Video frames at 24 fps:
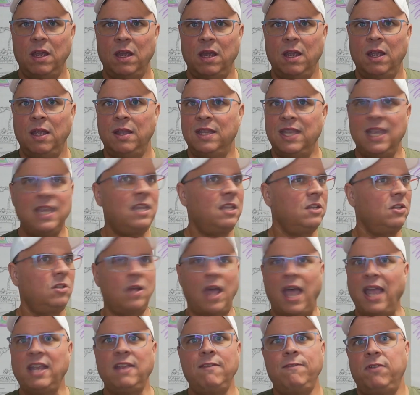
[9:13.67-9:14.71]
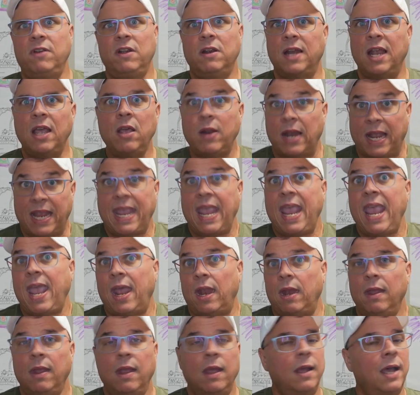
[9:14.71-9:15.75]
I can figure it out. I can't.
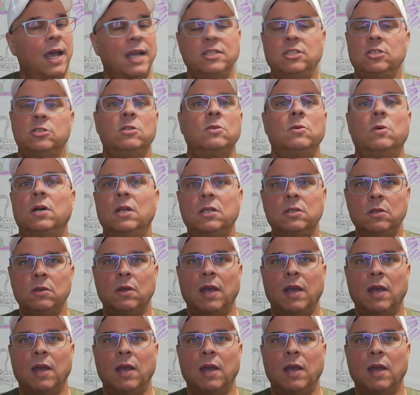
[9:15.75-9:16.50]
I just don't want to.